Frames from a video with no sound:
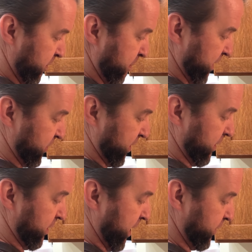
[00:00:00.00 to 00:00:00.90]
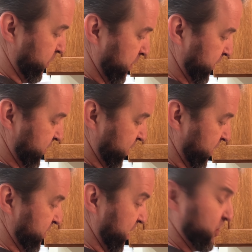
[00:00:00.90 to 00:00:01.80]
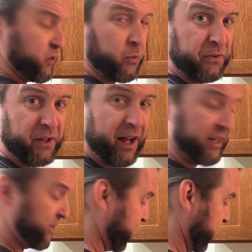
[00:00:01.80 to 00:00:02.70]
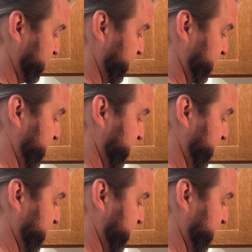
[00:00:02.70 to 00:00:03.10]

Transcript: the mesh here. I don't want the solids, I just want the hot sauce. This